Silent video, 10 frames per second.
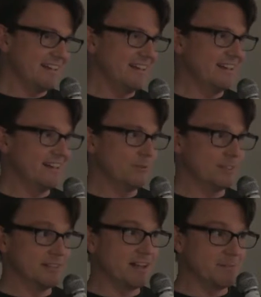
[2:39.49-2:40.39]
Uh,
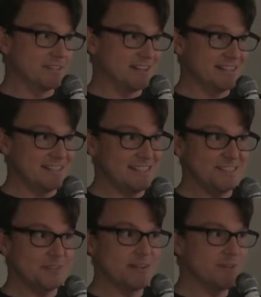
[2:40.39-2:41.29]
with anonymous
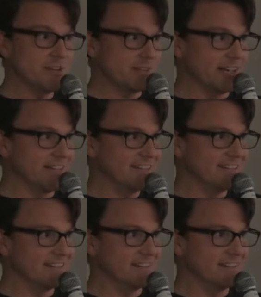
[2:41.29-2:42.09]
identities, you never know that.